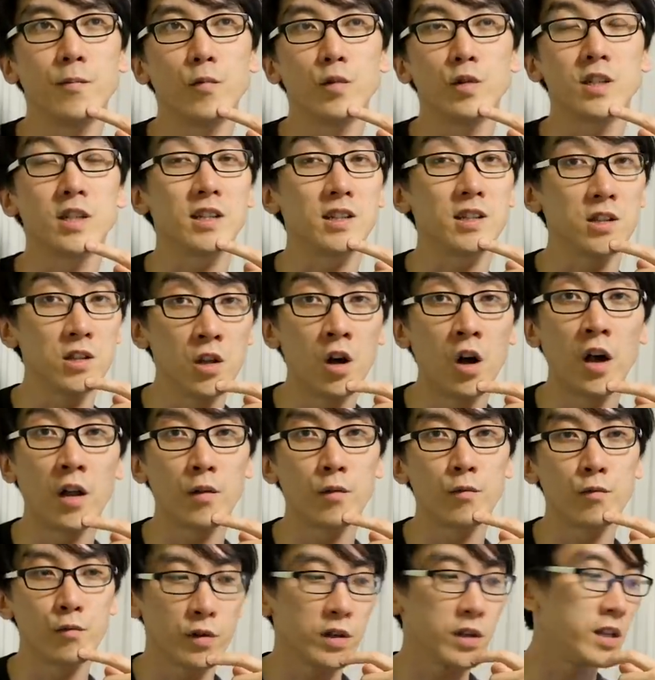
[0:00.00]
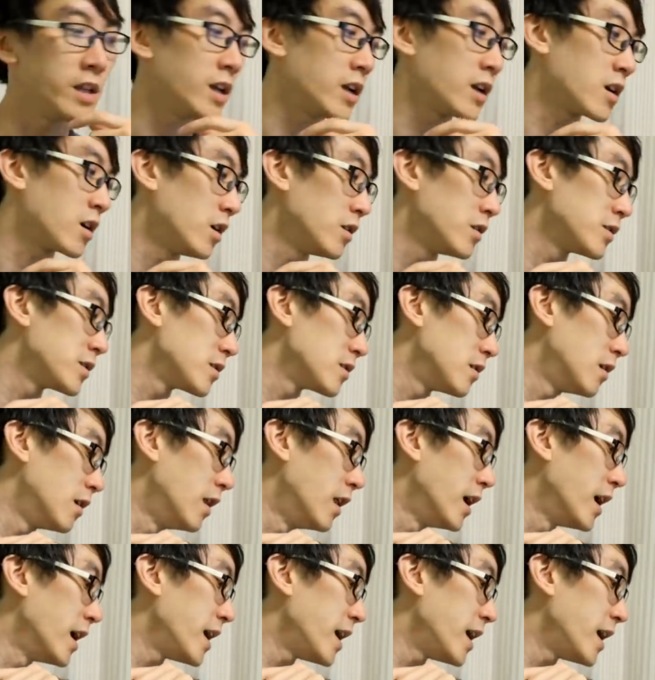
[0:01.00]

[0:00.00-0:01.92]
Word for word: which is not really a console.